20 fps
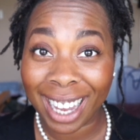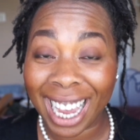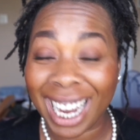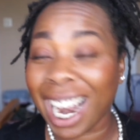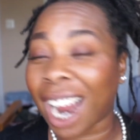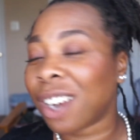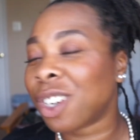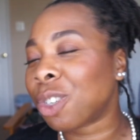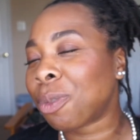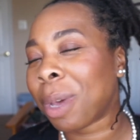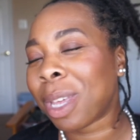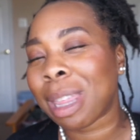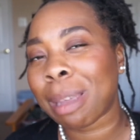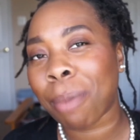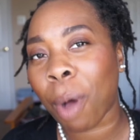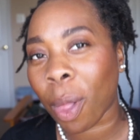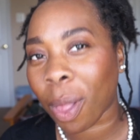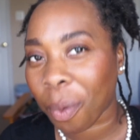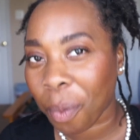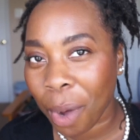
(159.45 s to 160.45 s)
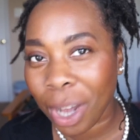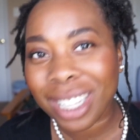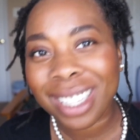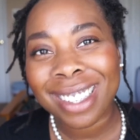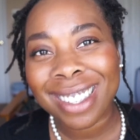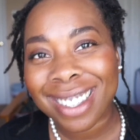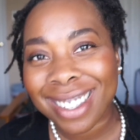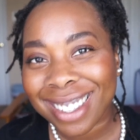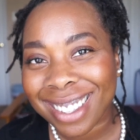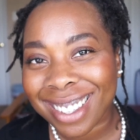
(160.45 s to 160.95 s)
and I just make them all at
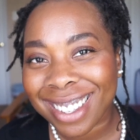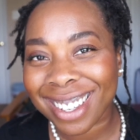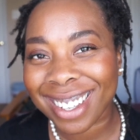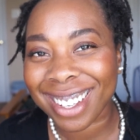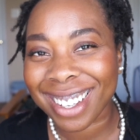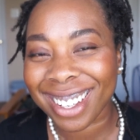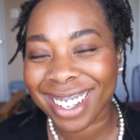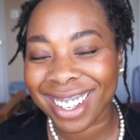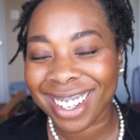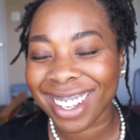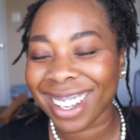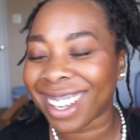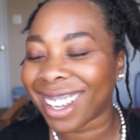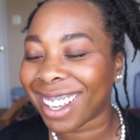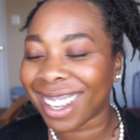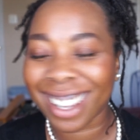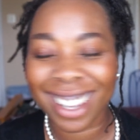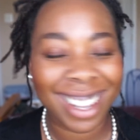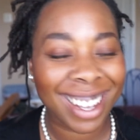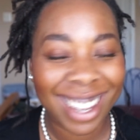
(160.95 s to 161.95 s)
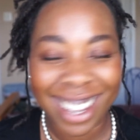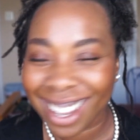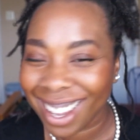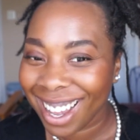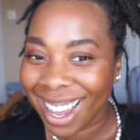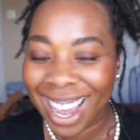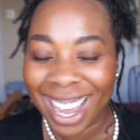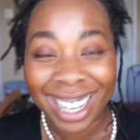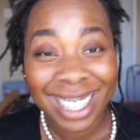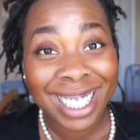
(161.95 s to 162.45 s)
once.
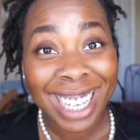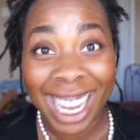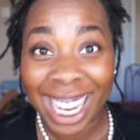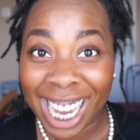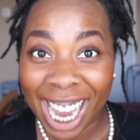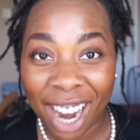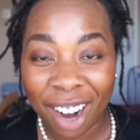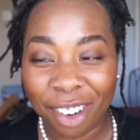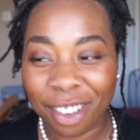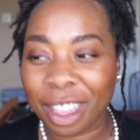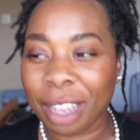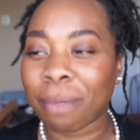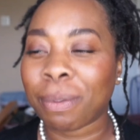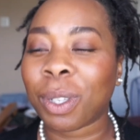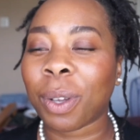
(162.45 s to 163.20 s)
Take care of them.